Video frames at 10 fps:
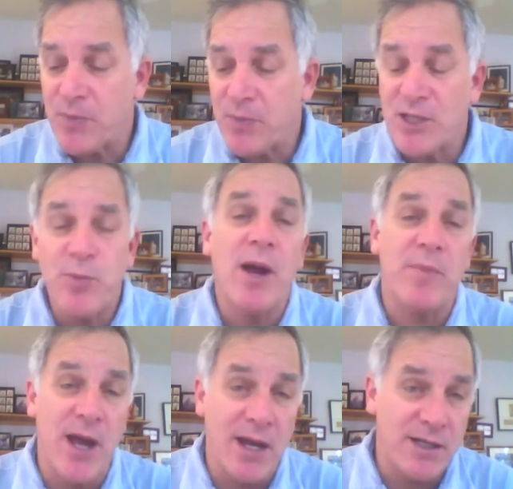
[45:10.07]
it's Prop
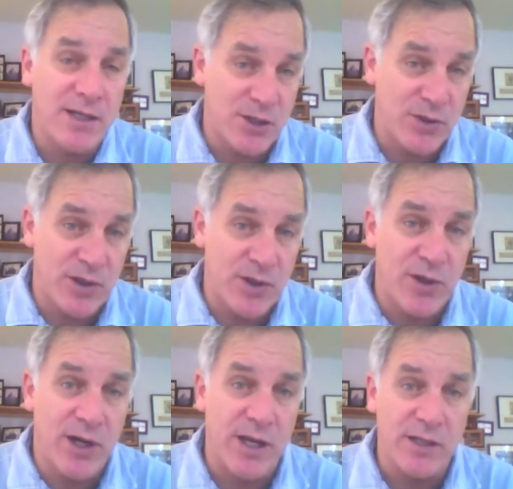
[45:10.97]
92 in
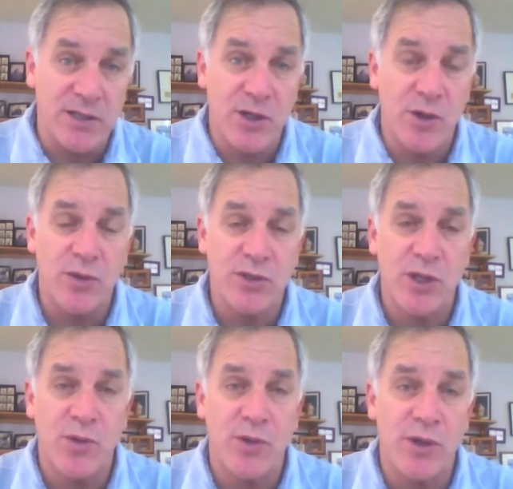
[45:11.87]
Oregon. So
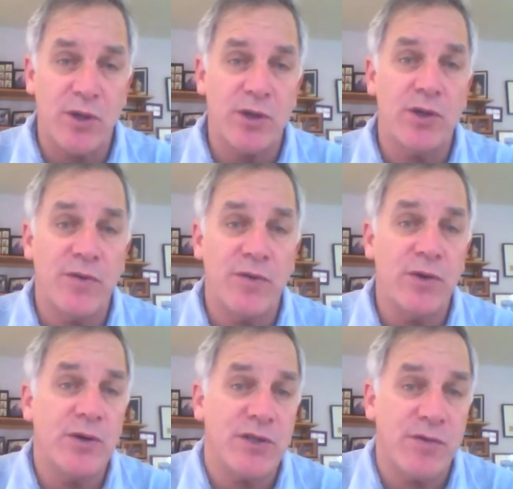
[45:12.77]
you know, your
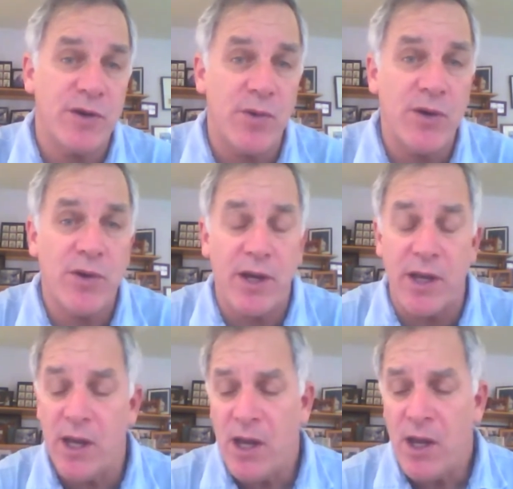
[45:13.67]
viewers, if they're wondering
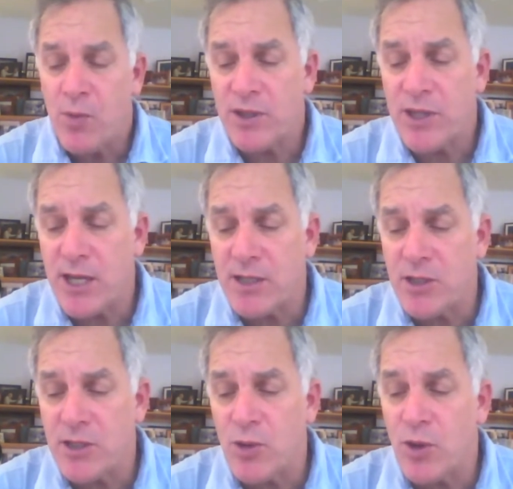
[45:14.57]
what they can
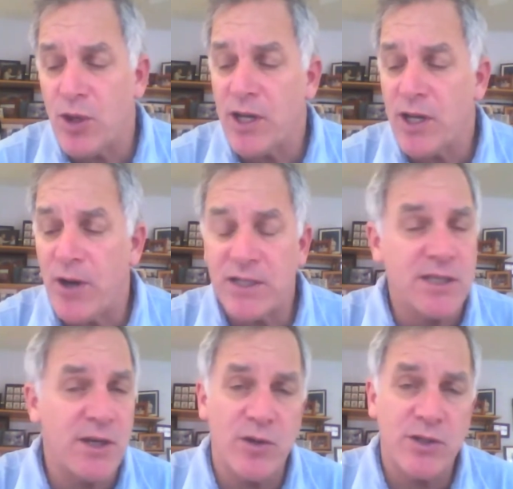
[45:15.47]
do,
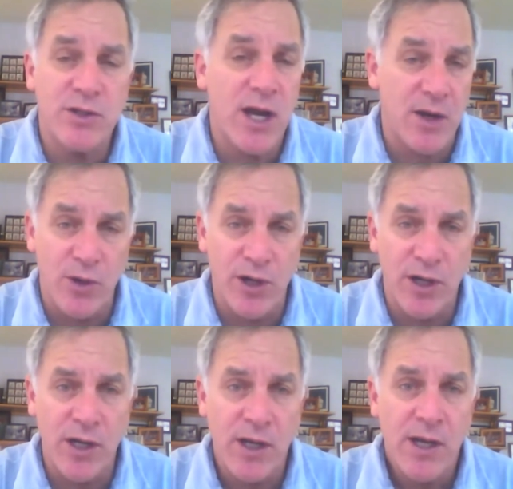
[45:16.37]

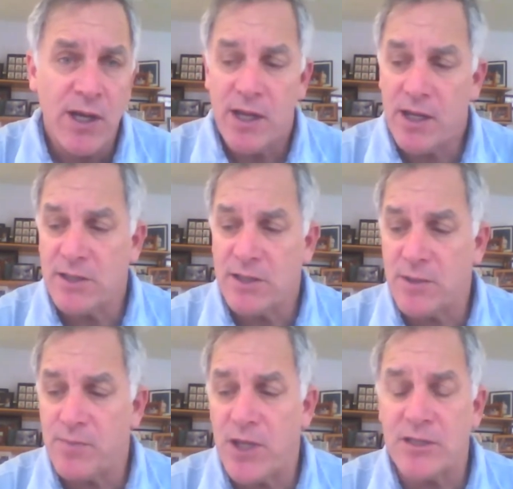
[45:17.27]
OregonRightToKnow.org is
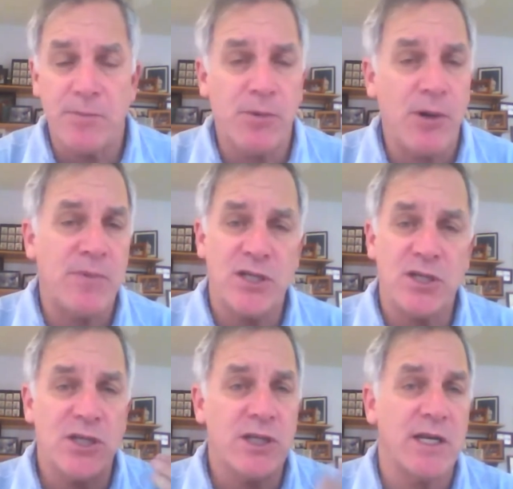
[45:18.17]
the
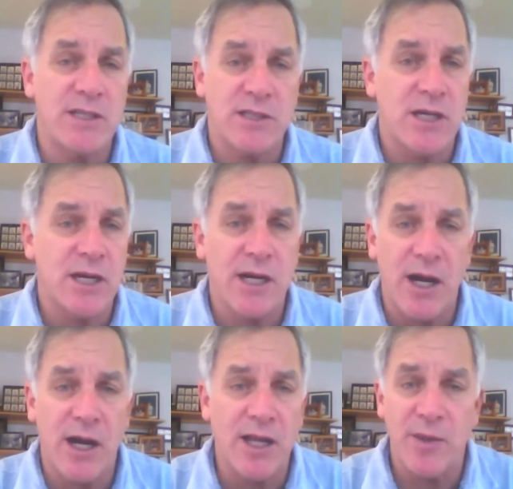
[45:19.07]
proposition that is
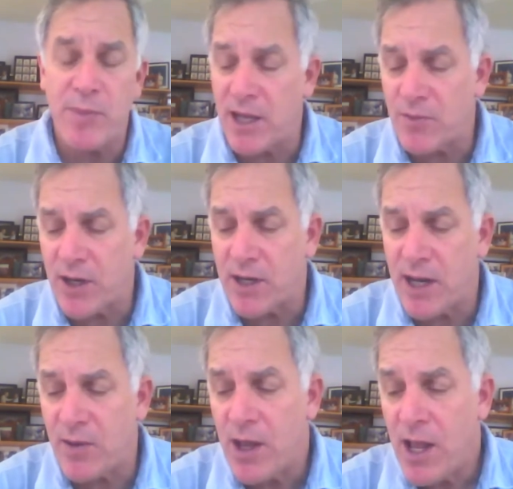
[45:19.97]
on the ballot right
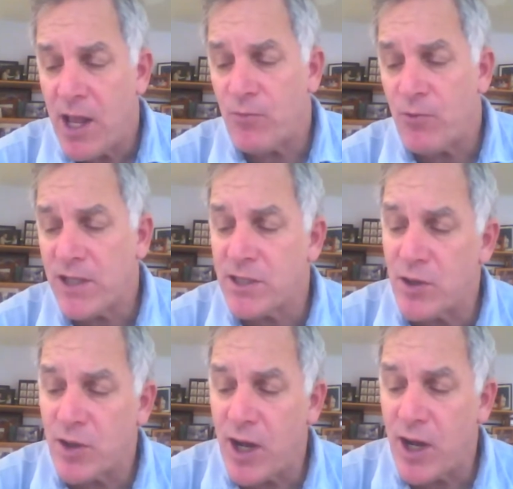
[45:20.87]
now, and
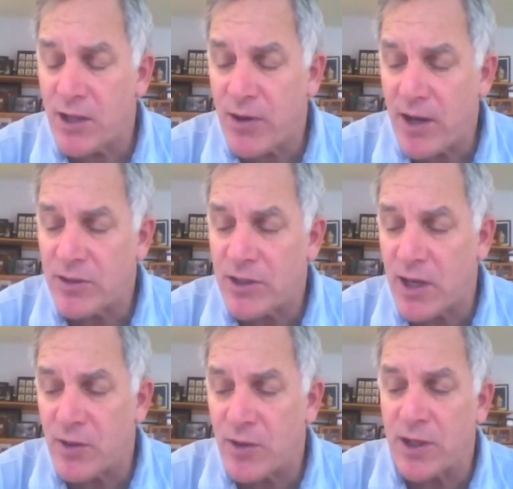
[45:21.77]

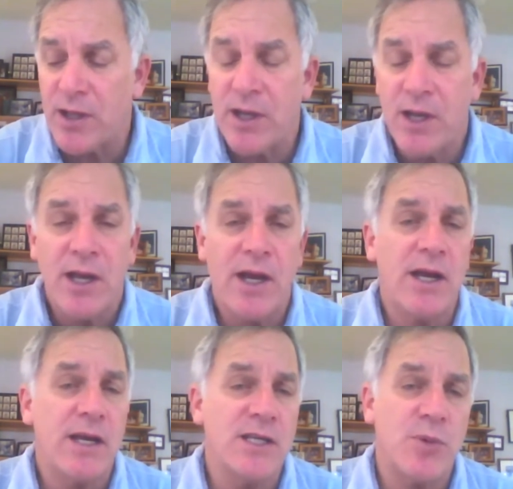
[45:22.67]
RightToKnowColorado.org
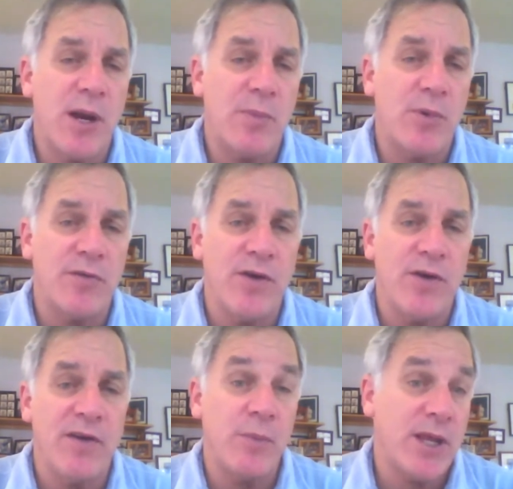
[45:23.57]
is Prop
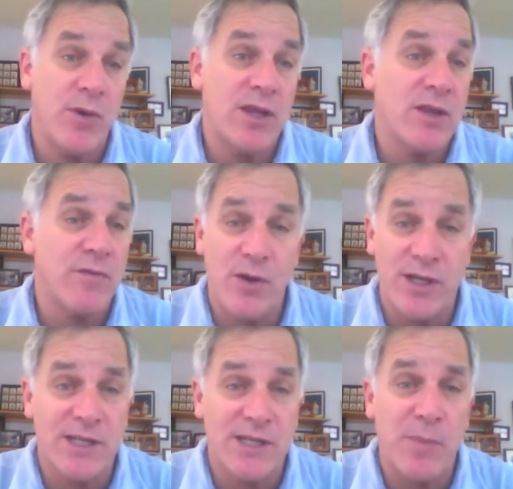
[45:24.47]
105. And by the way, the
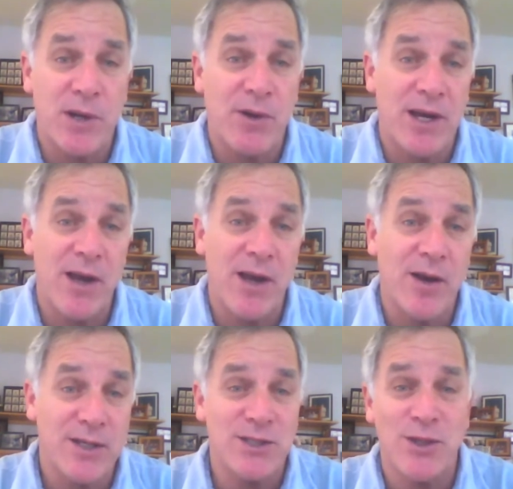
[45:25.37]
voting's happening right now
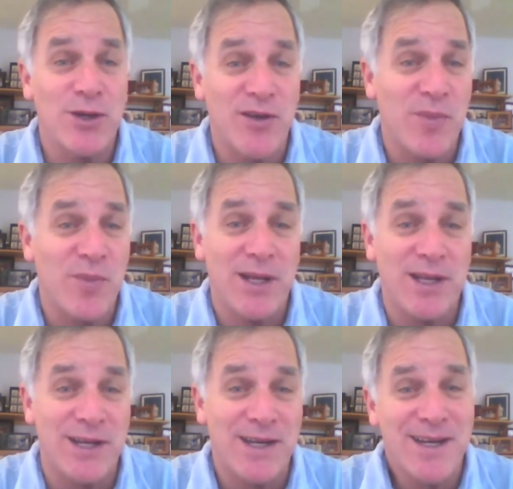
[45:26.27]
because, as you know, you have
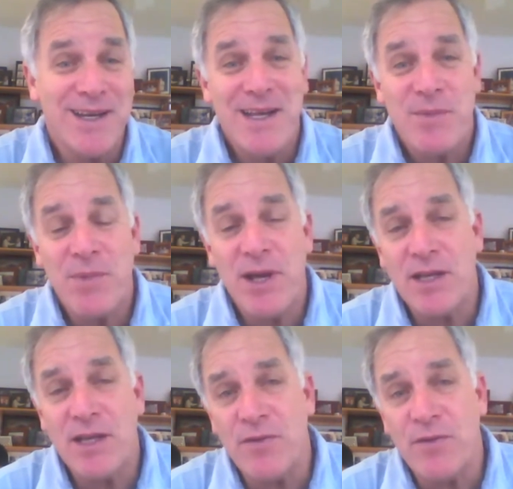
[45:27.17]
mail-in
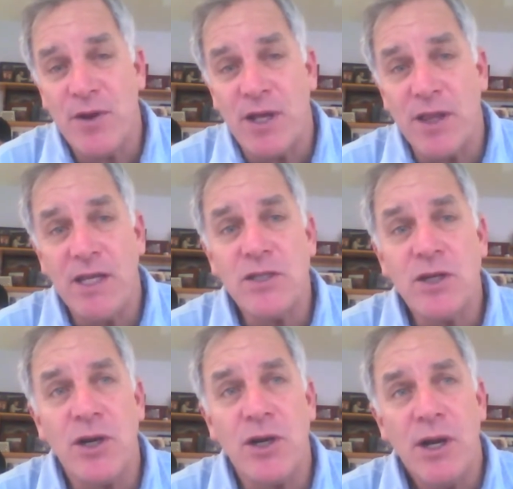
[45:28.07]
voting. These
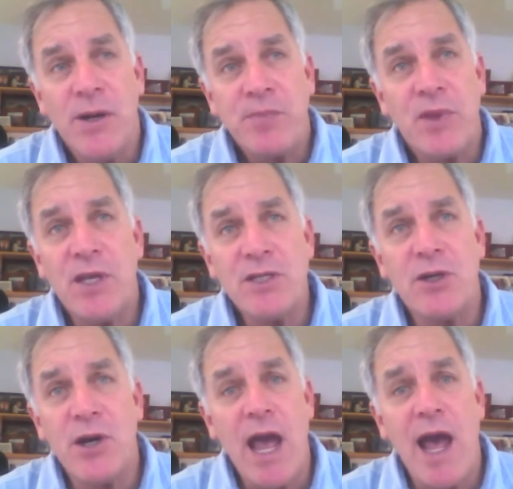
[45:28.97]
are
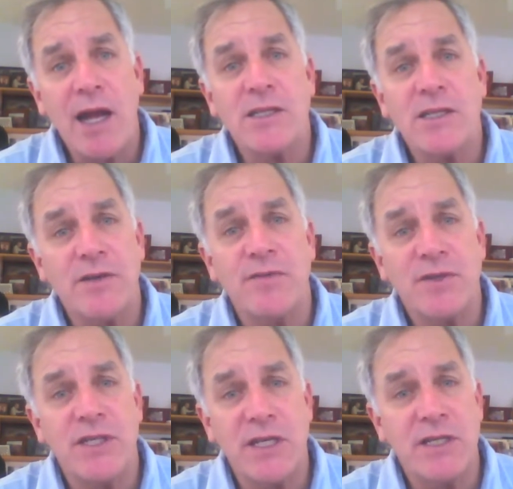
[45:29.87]
acts of
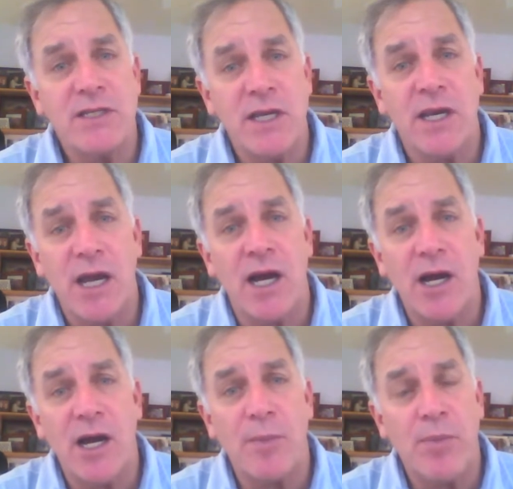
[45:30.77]
seizing
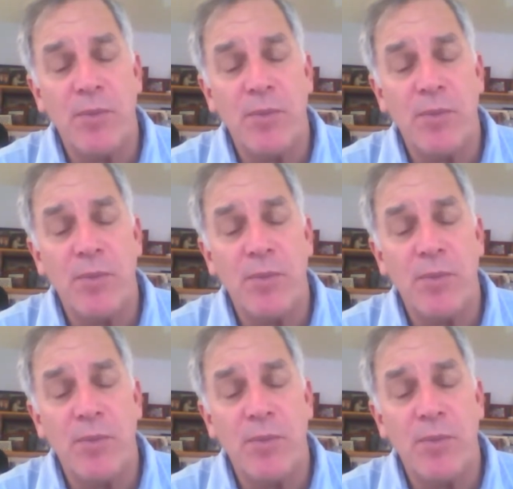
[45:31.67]
our